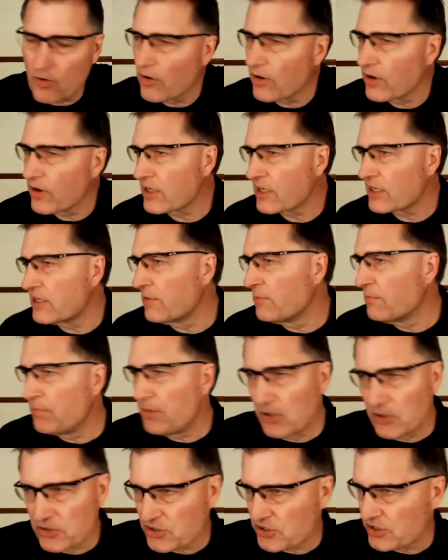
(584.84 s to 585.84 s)
or
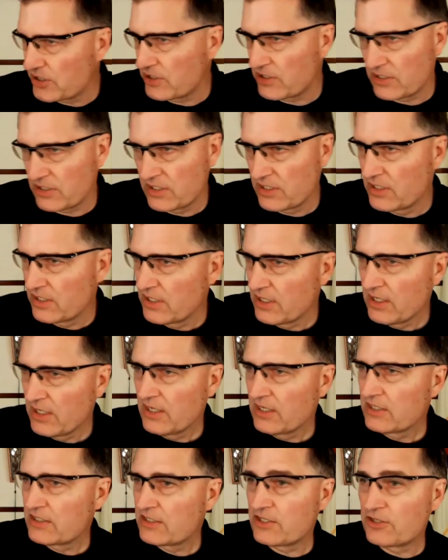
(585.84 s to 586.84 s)
compulsion
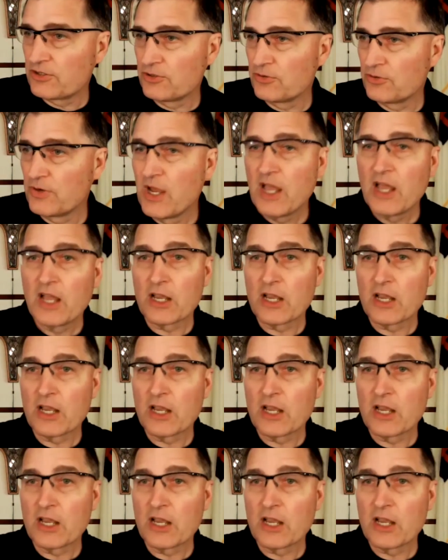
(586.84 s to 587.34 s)
to